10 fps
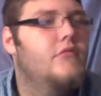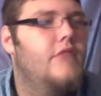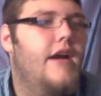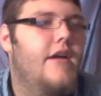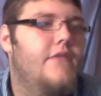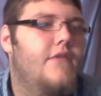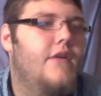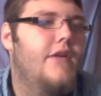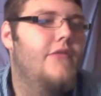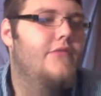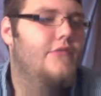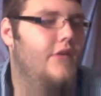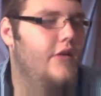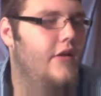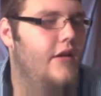out of for all,
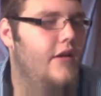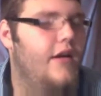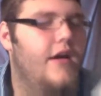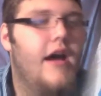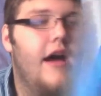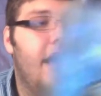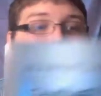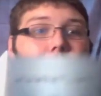I